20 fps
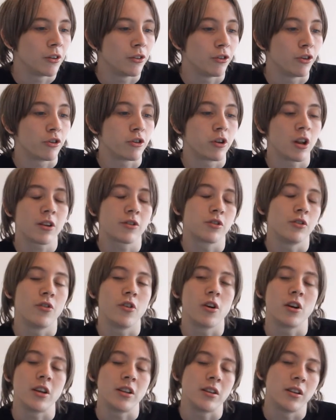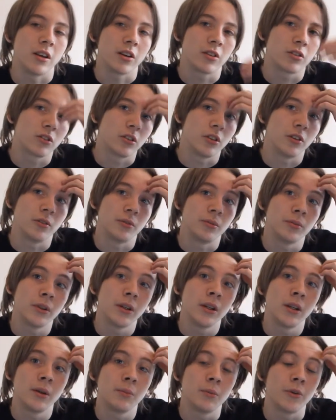There's lots of early takes, you know,
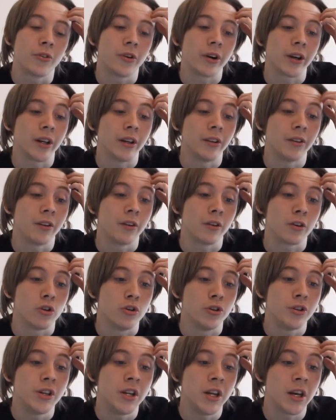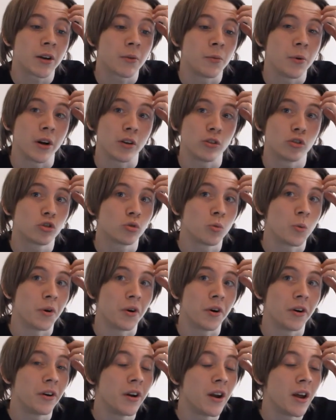before I get into the good take where I
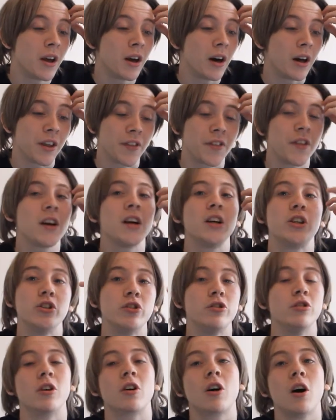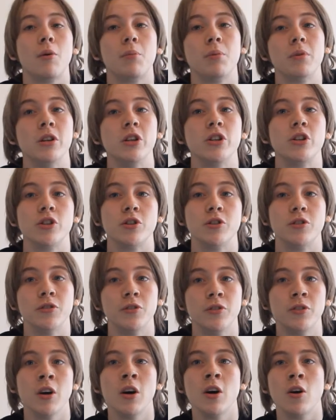swear. And I think I should do a compilation
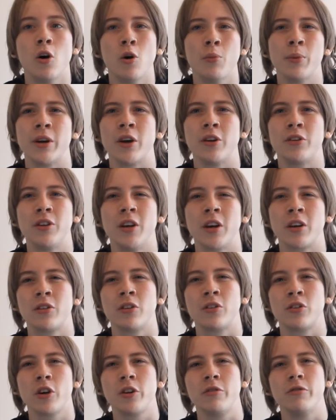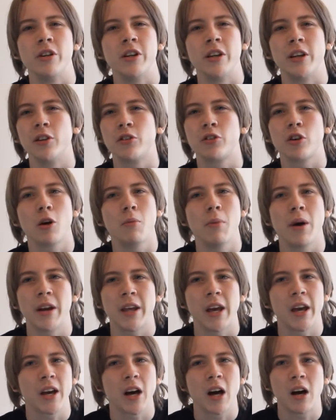of all my outtakes. It's outrageous how many
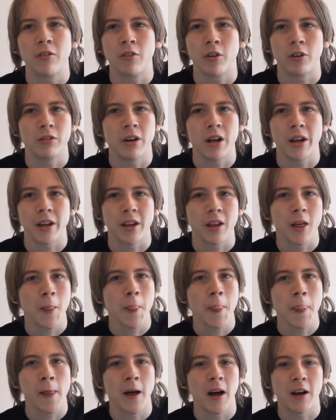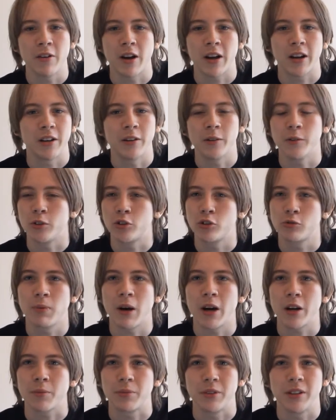I have already. I reckon it would
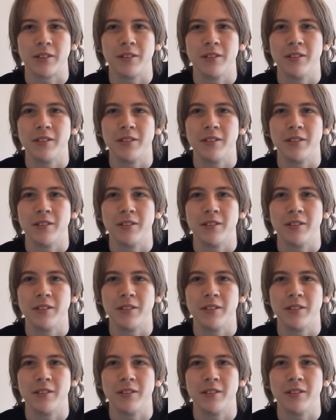span up to